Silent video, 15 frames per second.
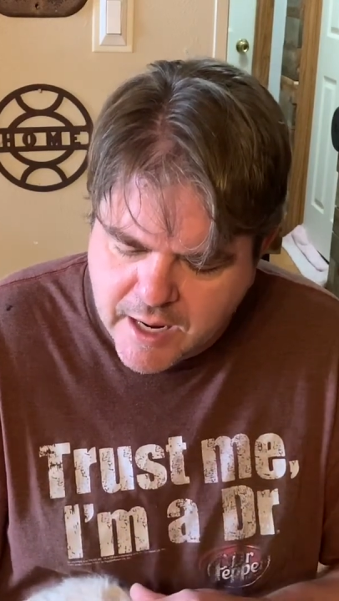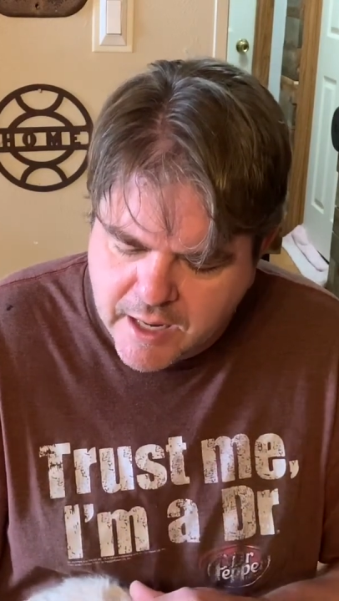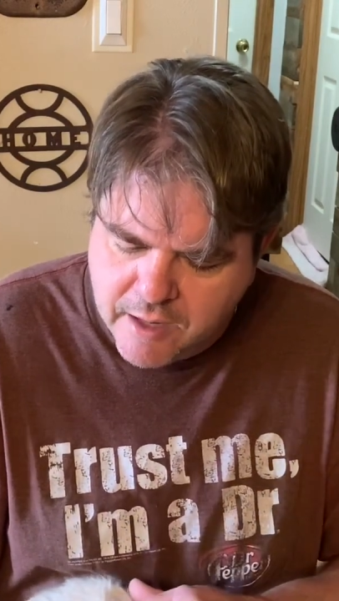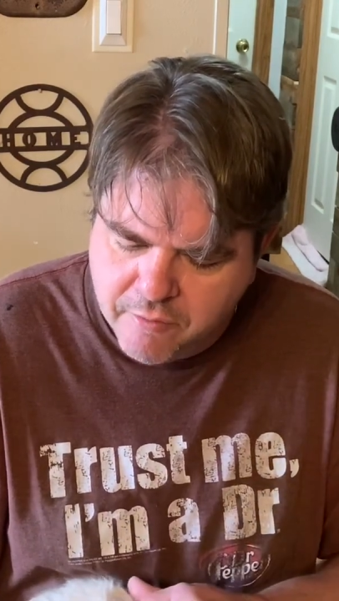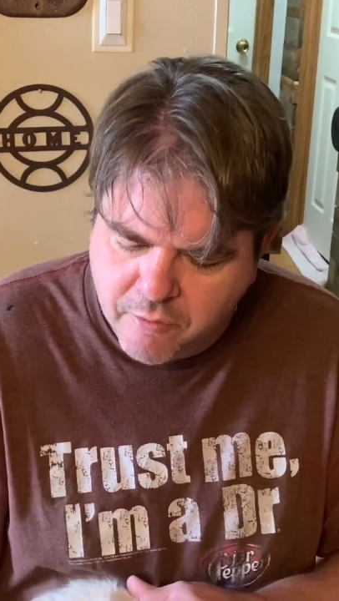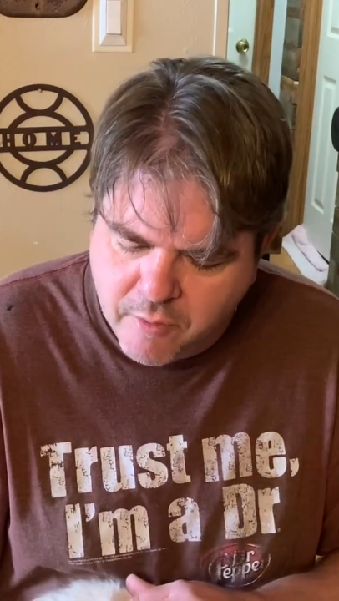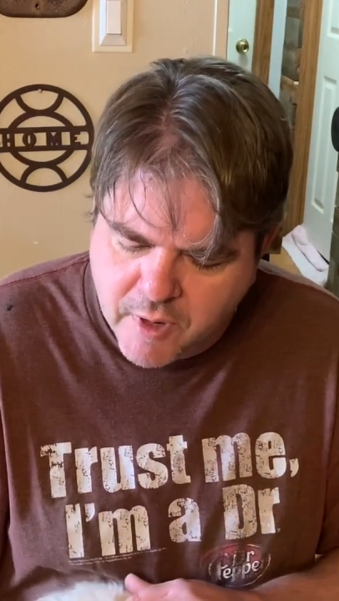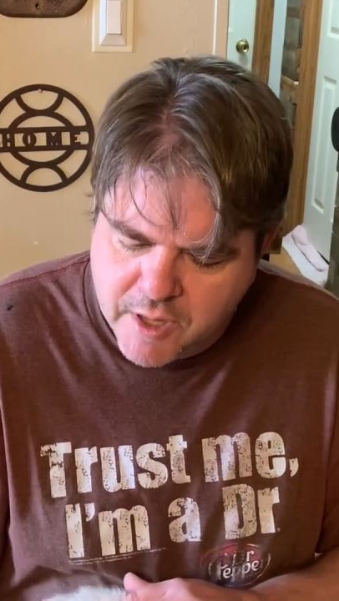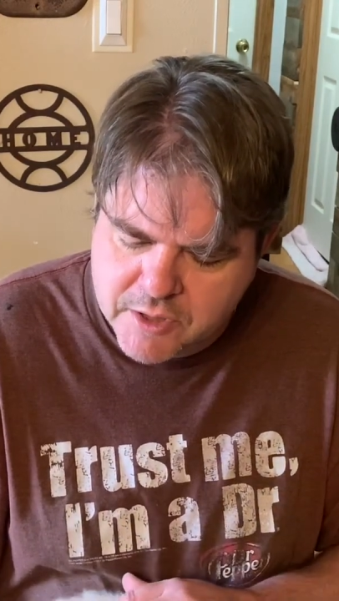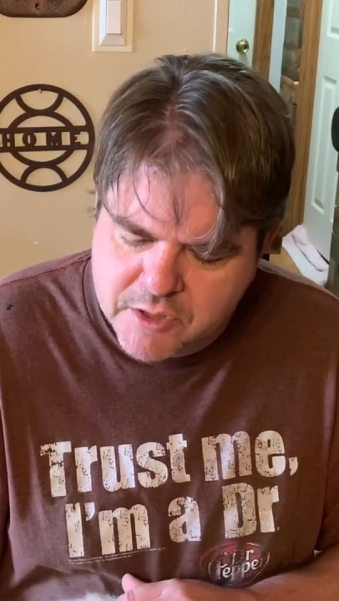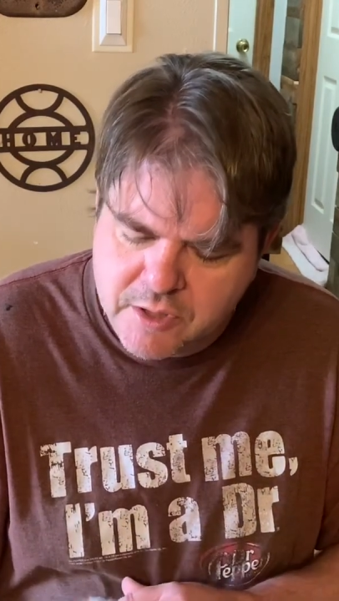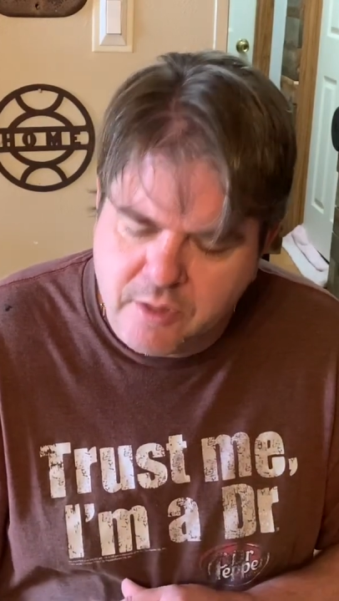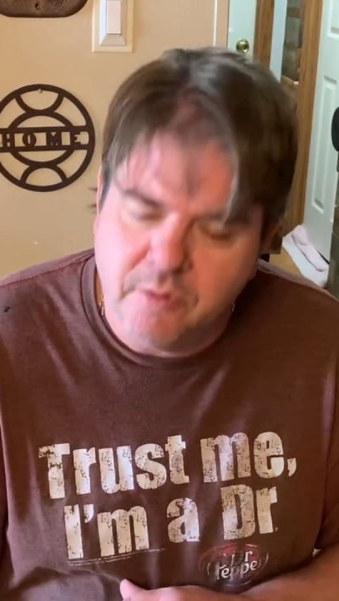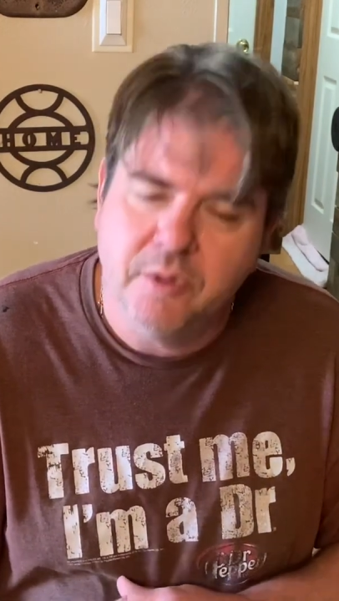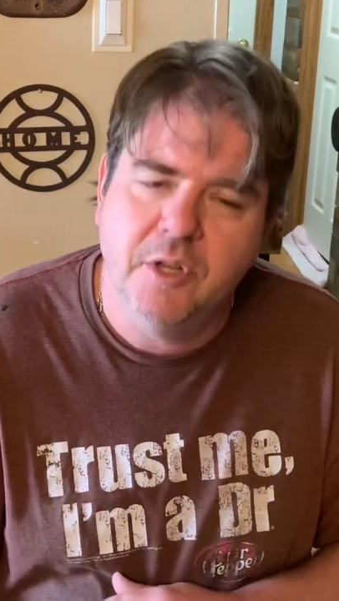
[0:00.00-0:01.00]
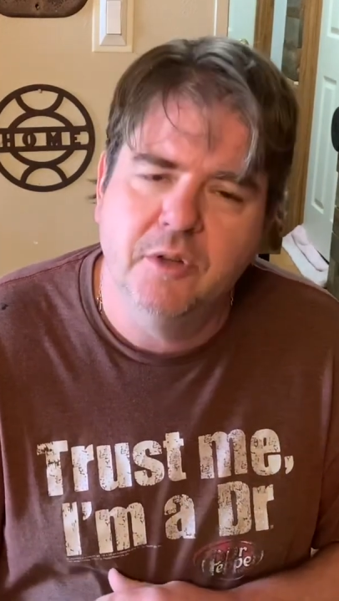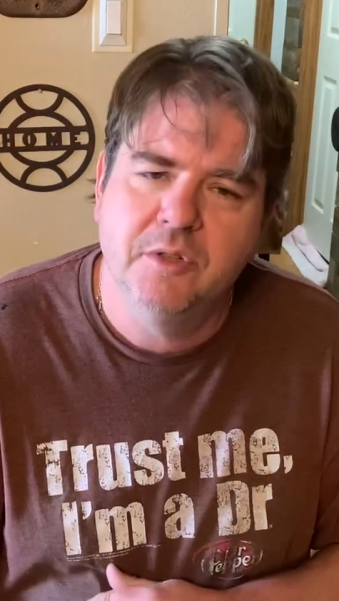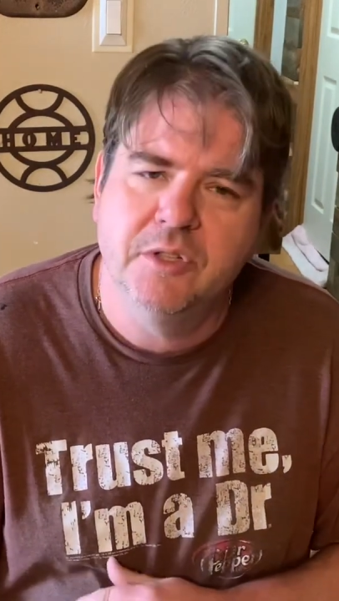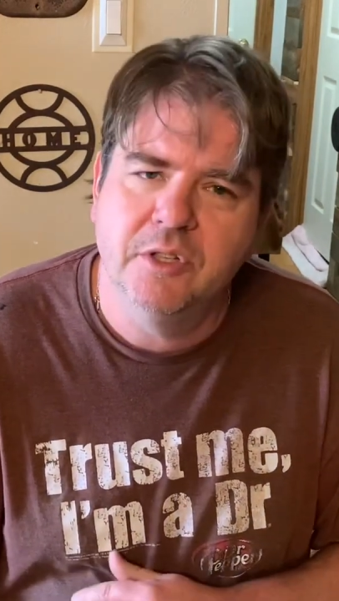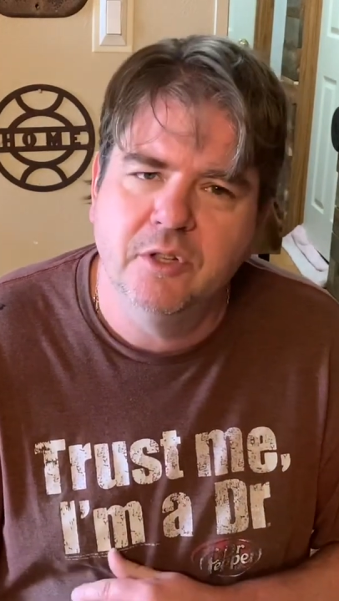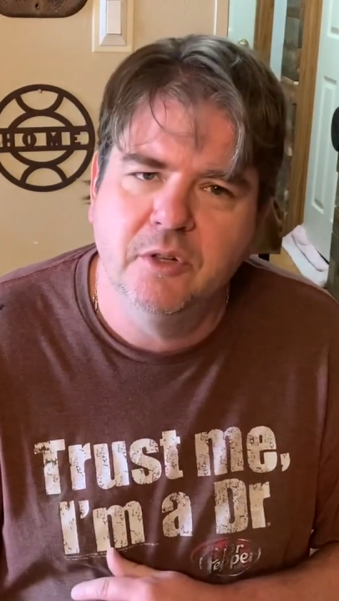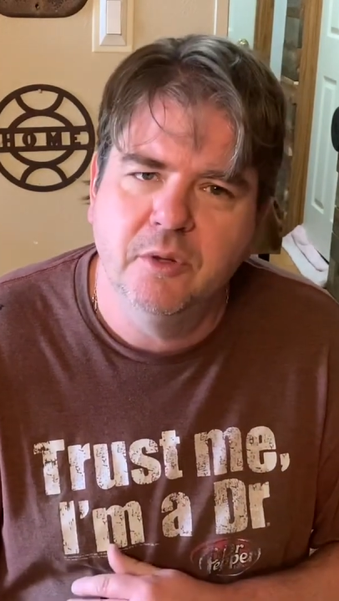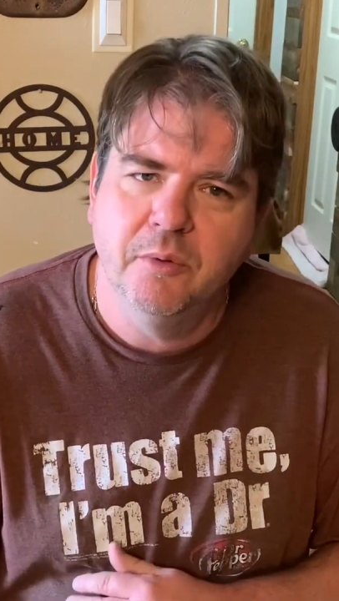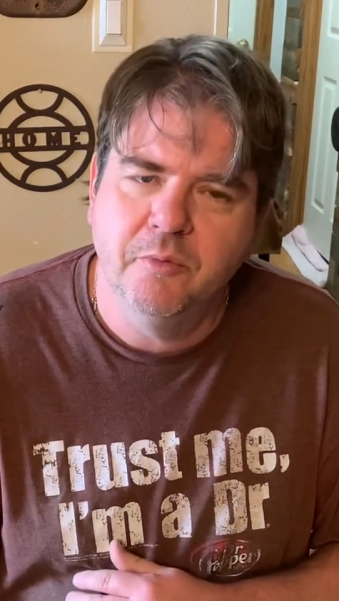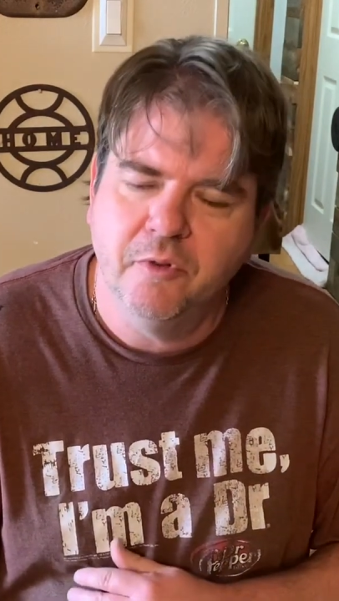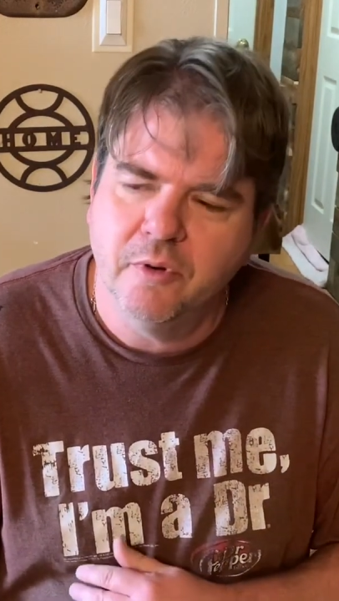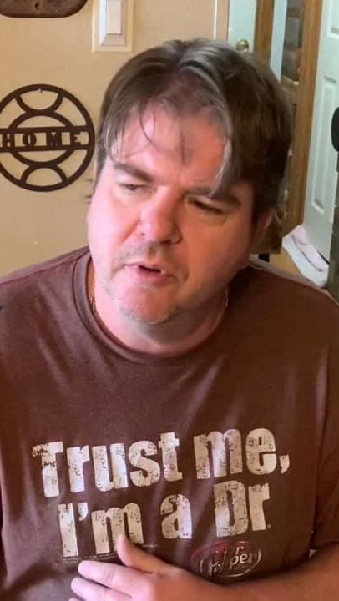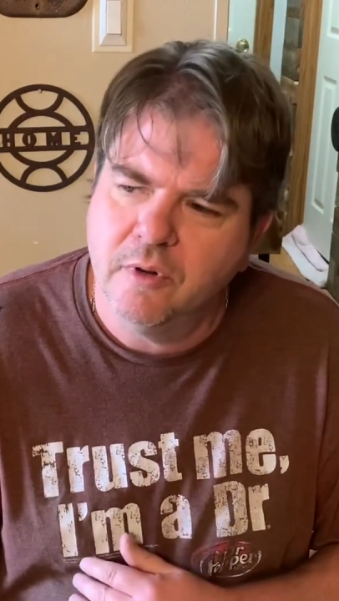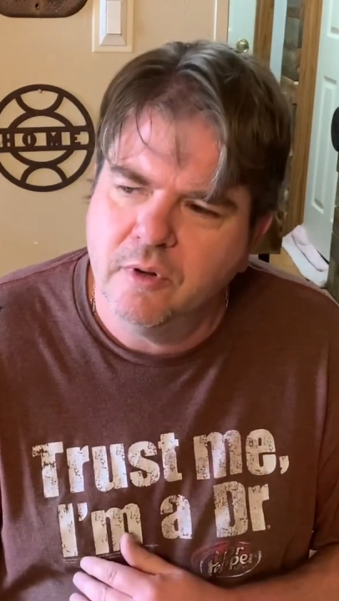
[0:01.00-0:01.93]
have watched on YouTube for